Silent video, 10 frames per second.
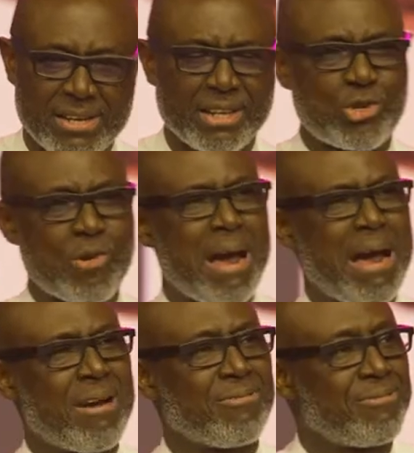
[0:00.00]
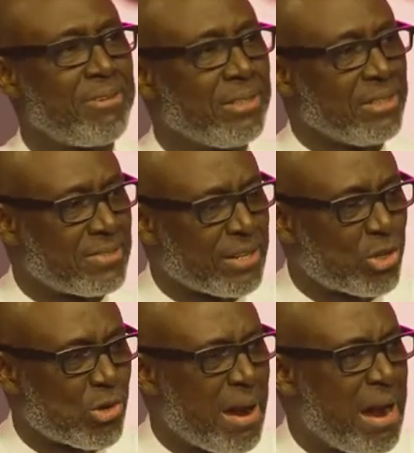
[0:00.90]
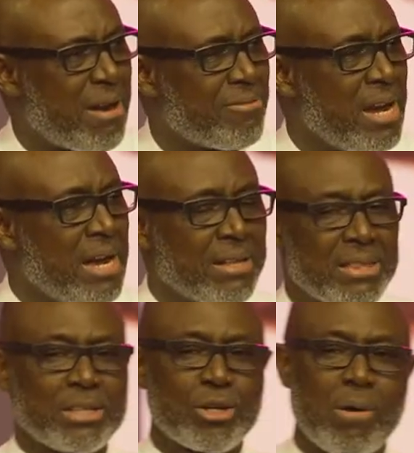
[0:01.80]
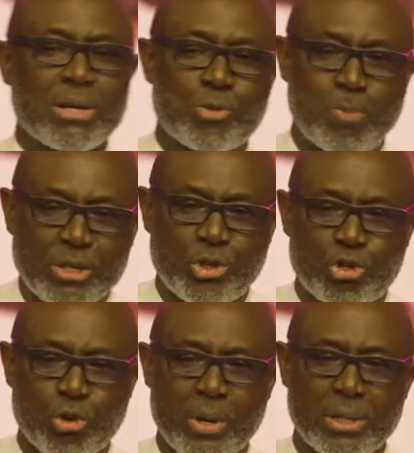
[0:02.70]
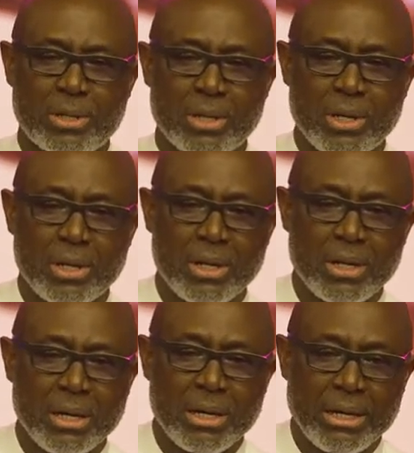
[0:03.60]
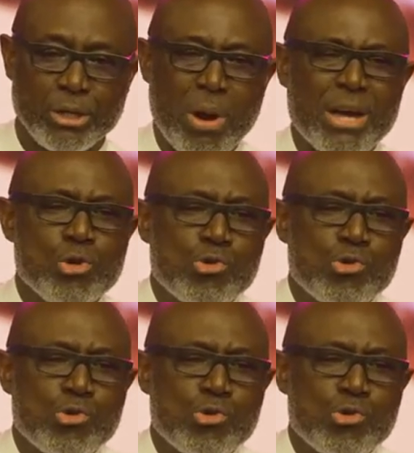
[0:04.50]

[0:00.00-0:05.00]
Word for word: things you have, the things you have that God has blessed you with. You are